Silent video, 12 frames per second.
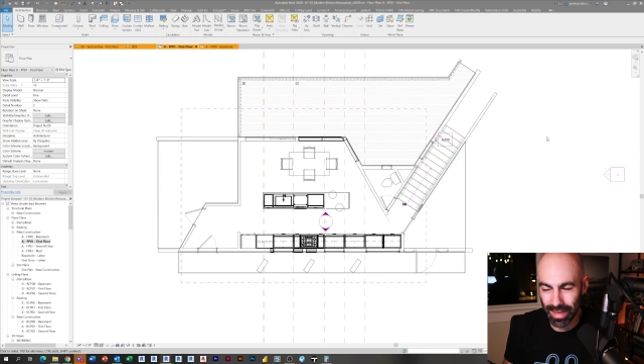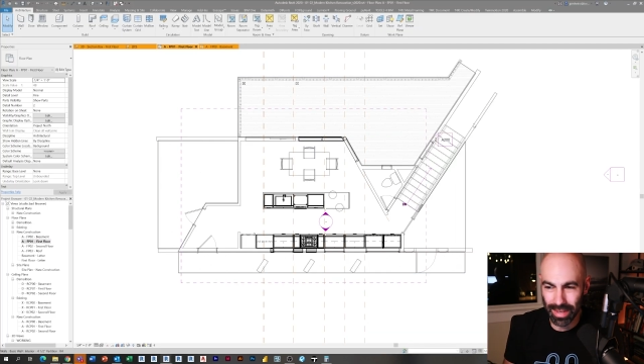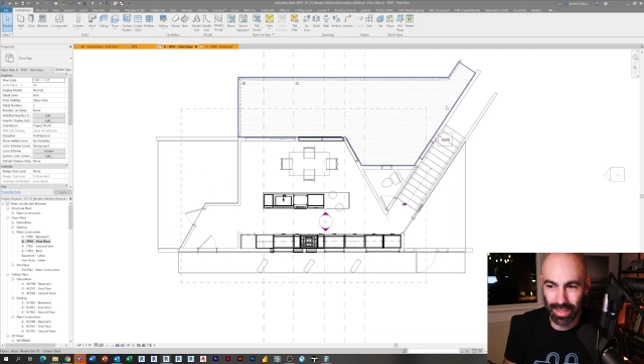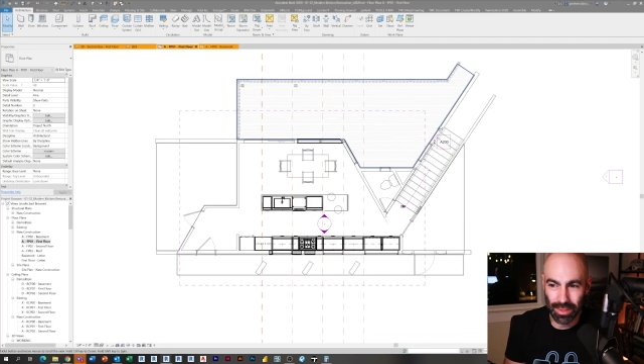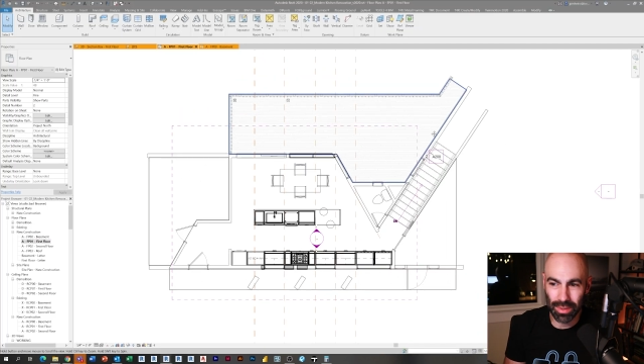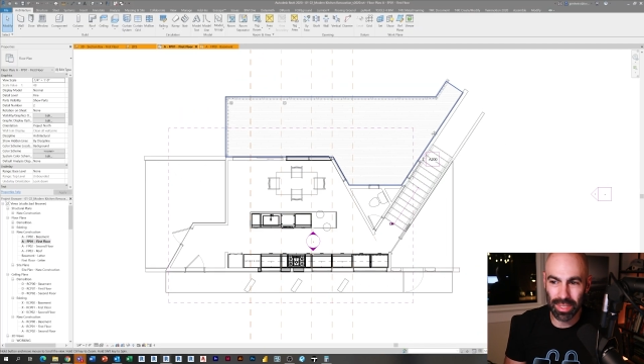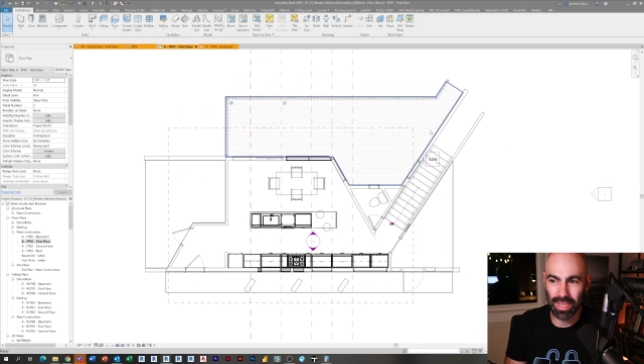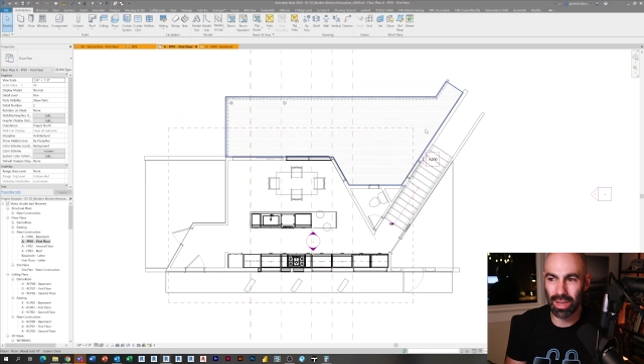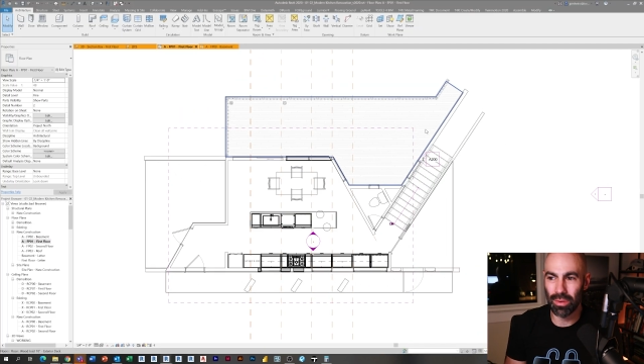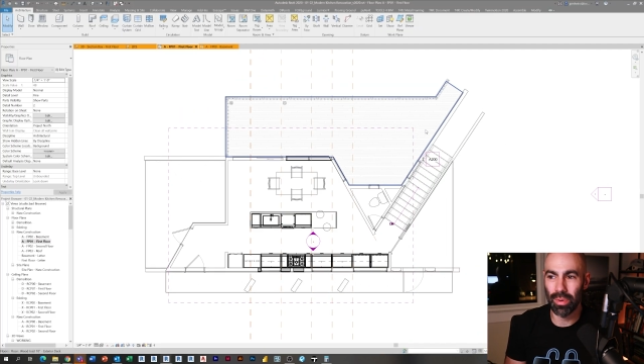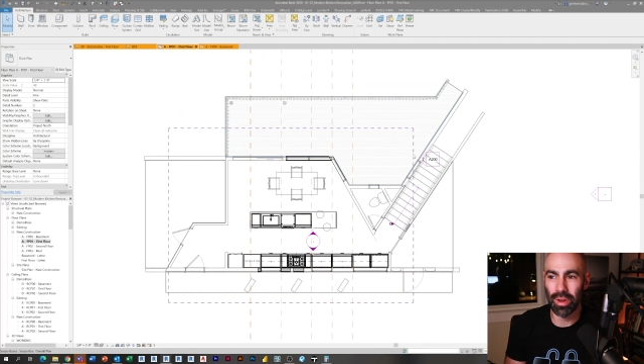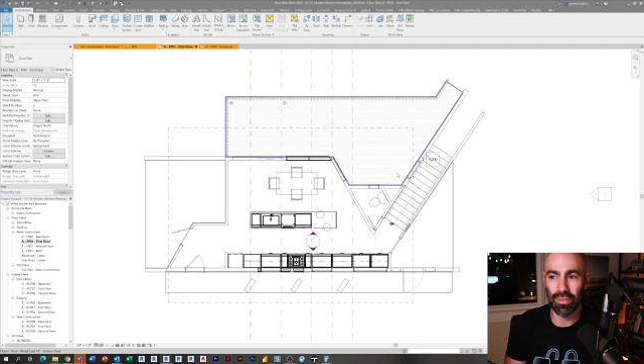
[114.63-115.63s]
Uh, and so that's
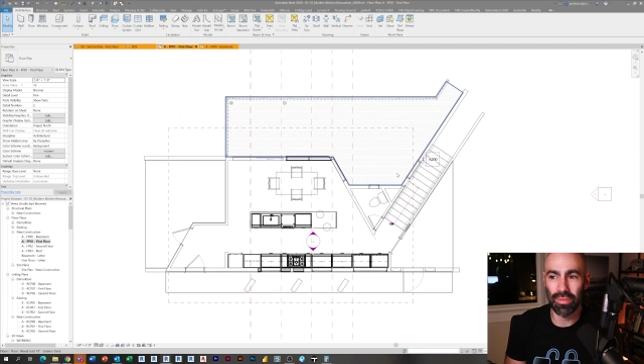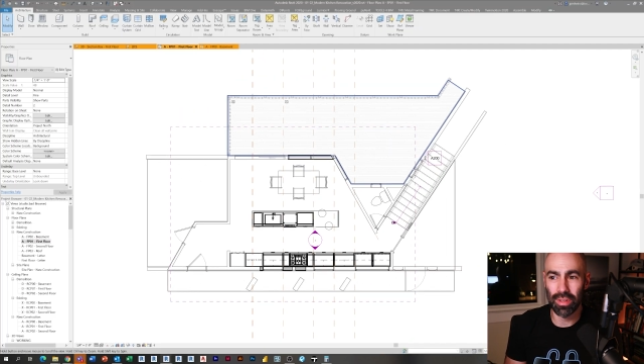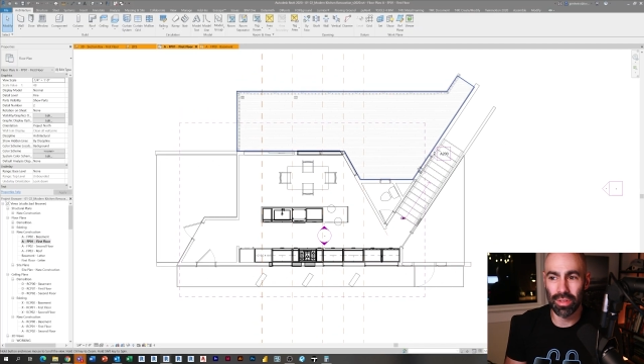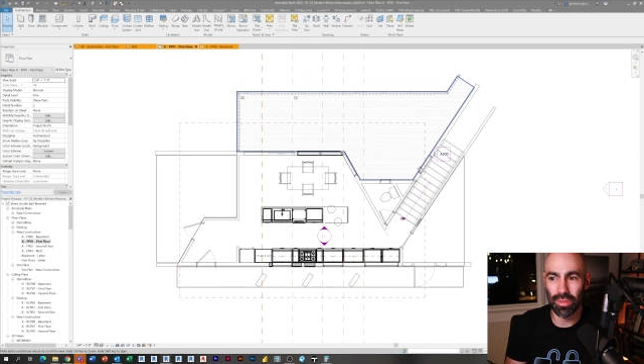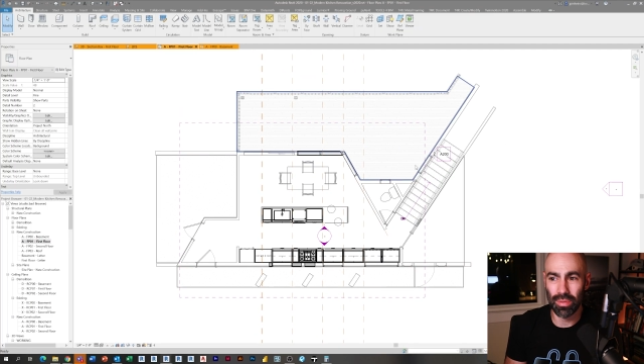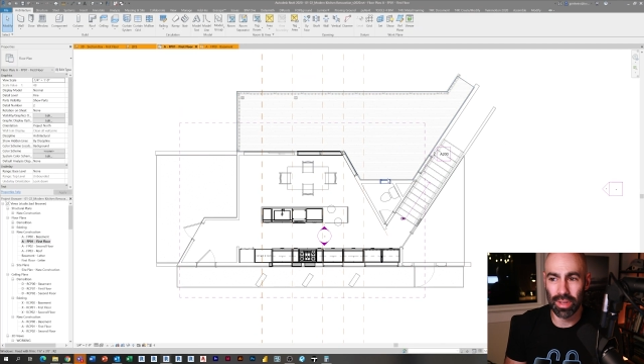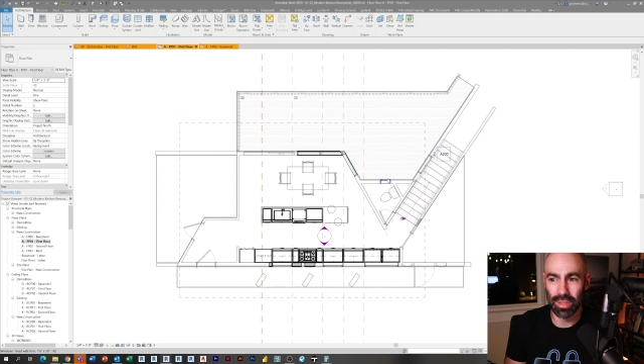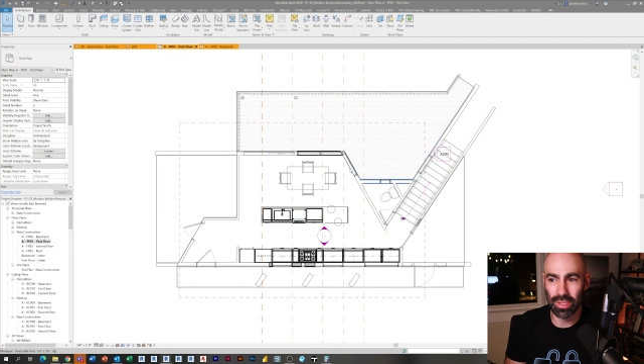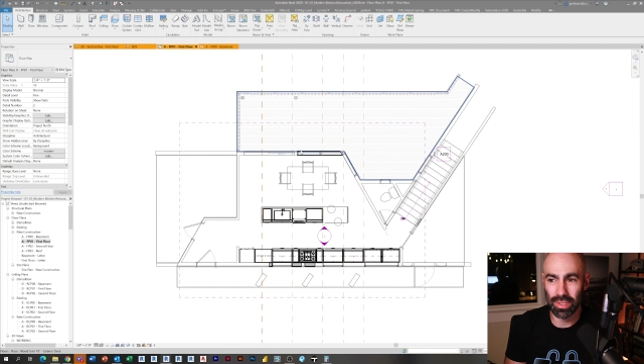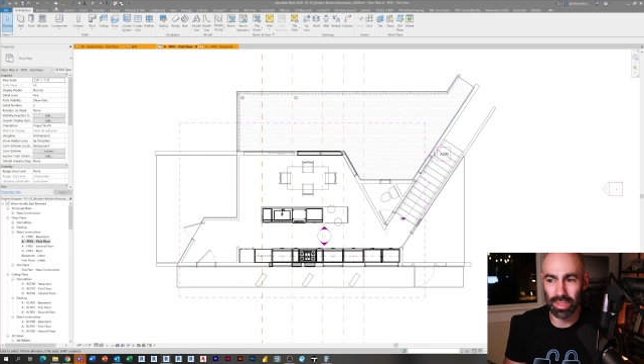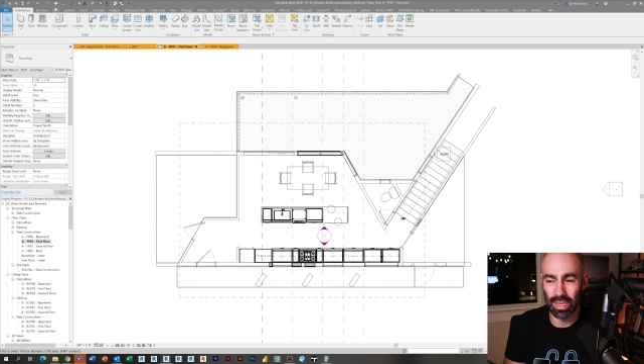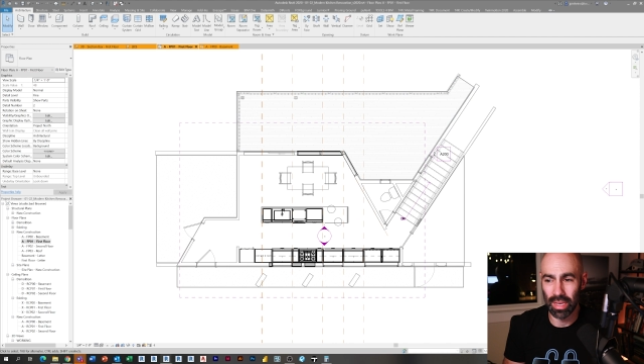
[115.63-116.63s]
kind of what we're gonna fill in throughout
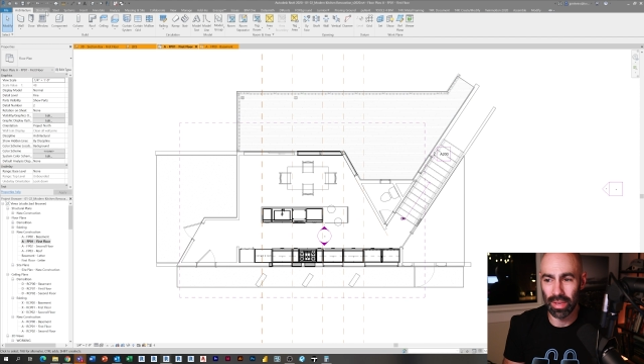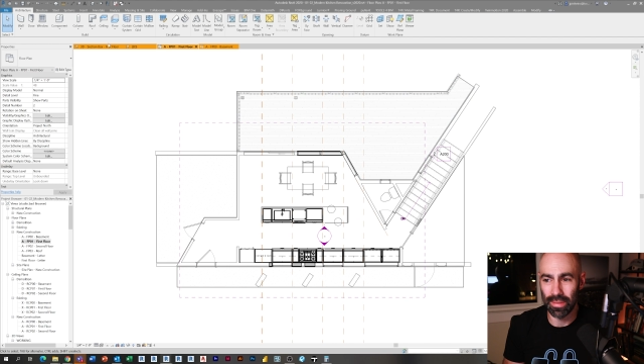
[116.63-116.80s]
these,